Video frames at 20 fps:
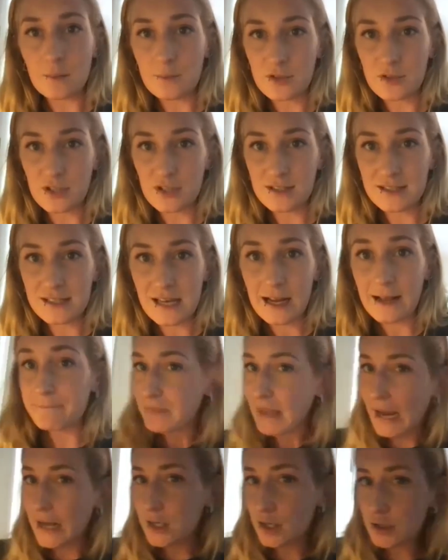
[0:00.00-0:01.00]
hey, you're looking
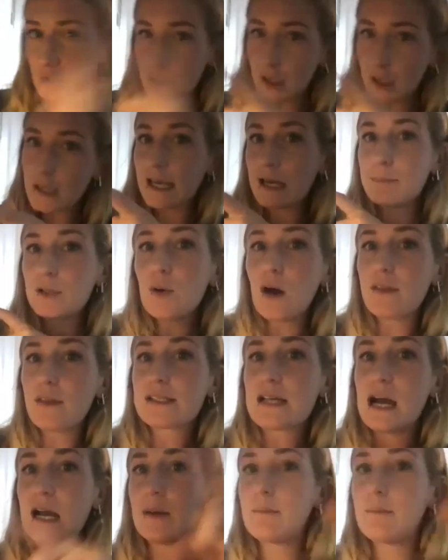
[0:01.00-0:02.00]
at blue all the time
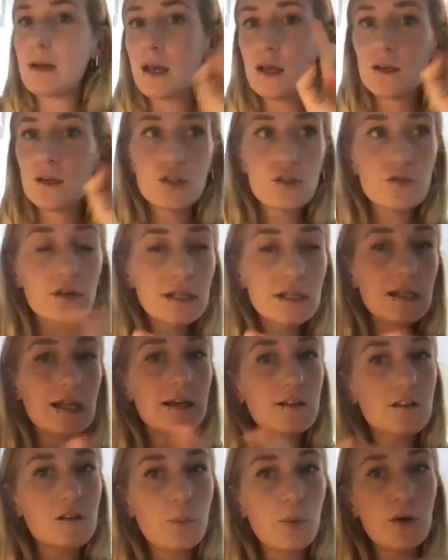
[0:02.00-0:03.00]
and you really like
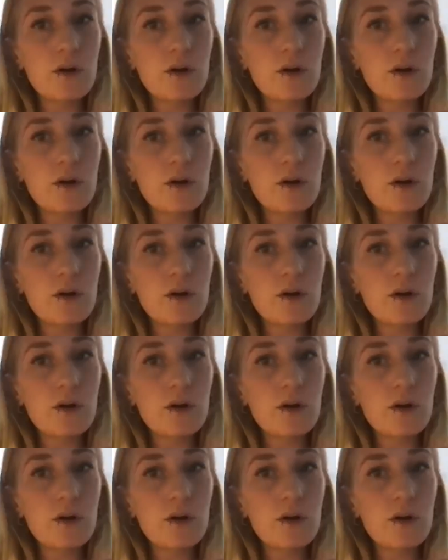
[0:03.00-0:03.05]
sports,